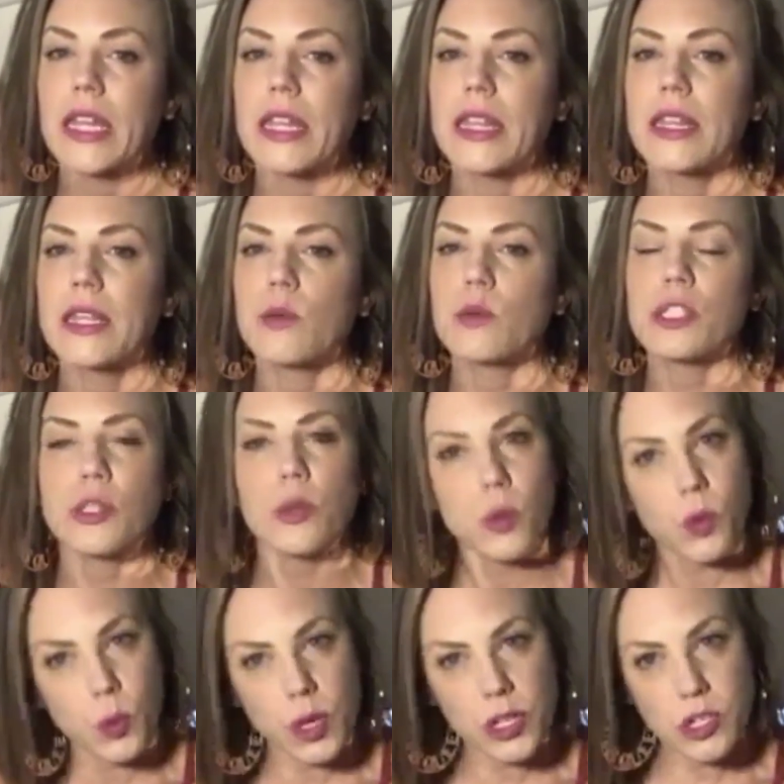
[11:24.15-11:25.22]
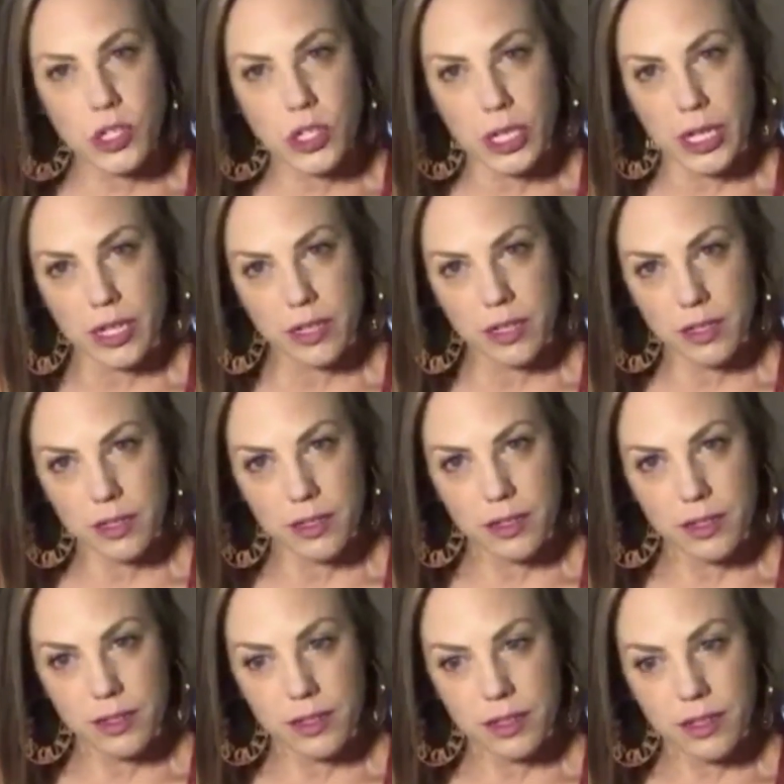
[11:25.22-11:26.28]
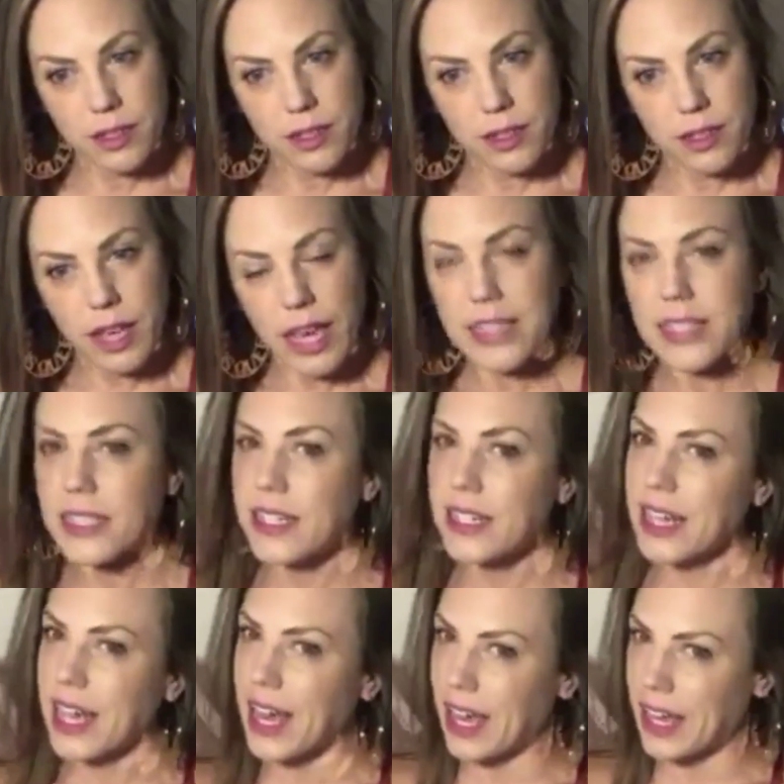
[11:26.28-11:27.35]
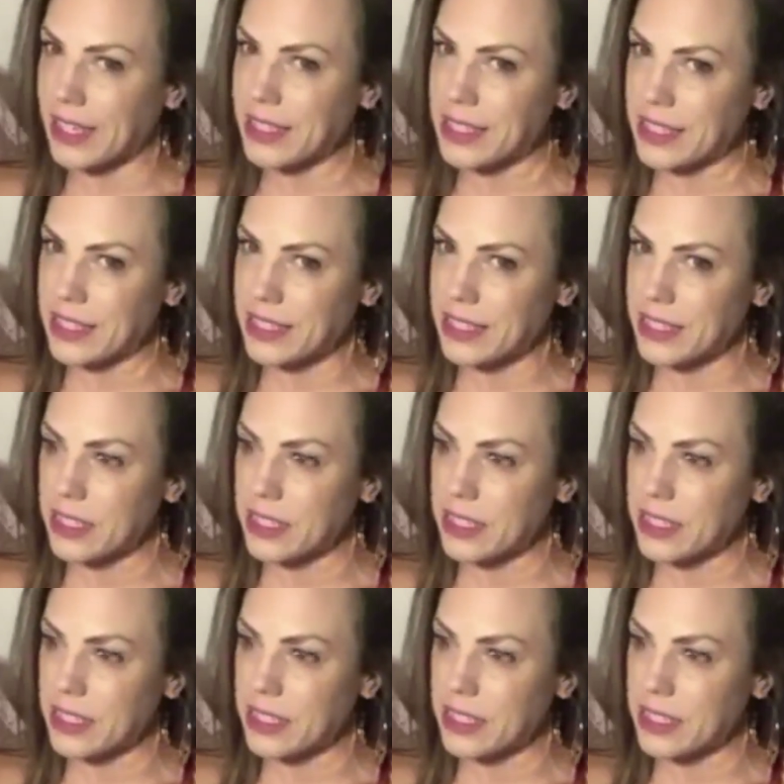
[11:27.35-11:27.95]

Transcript: there was no question. I did not ask.